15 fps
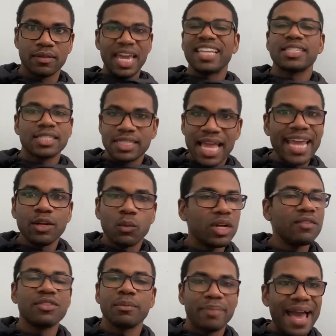It's night one
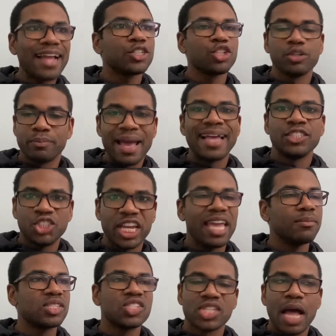of The Bachelor, Matt
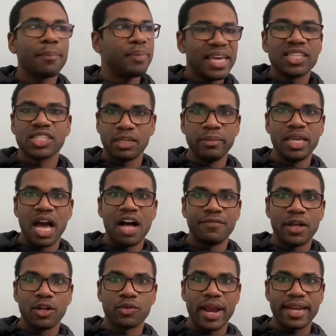James. Stop pissing me off
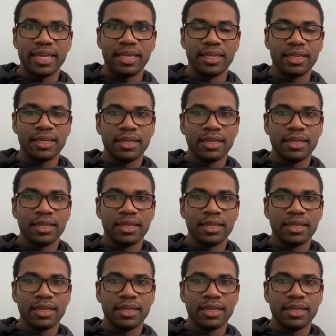already.